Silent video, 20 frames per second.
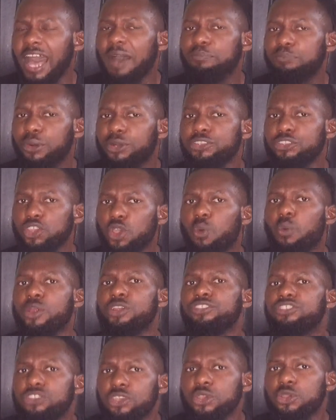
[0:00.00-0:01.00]
But you
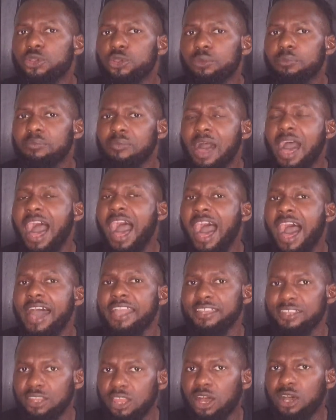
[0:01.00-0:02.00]
resume,
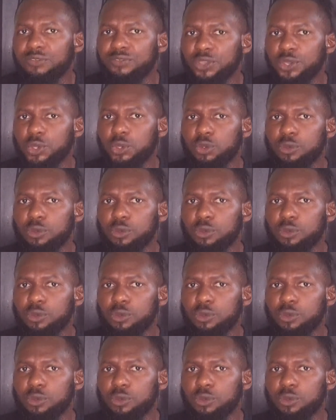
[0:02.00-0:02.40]
I love you,